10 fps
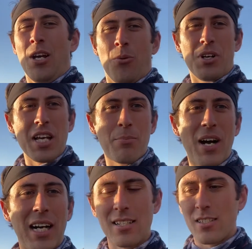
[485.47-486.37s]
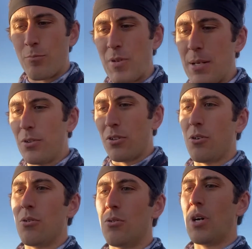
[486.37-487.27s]
we'll hit pockets of people
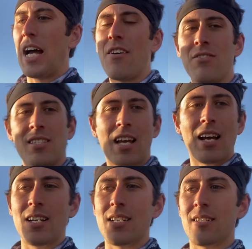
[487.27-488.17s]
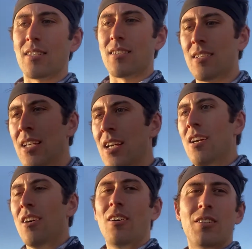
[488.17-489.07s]
who have signs and
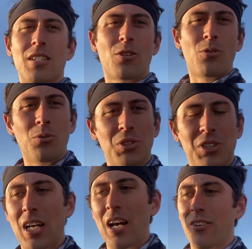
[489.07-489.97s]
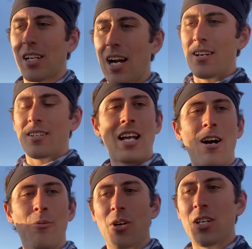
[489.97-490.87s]
all this cool stuff, like Iron
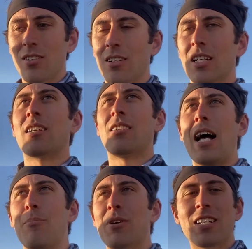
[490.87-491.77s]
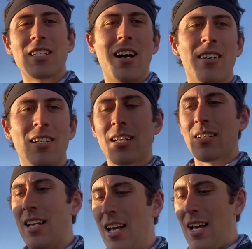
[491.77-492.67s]
Cowboy, and they're like clapping and yelling, and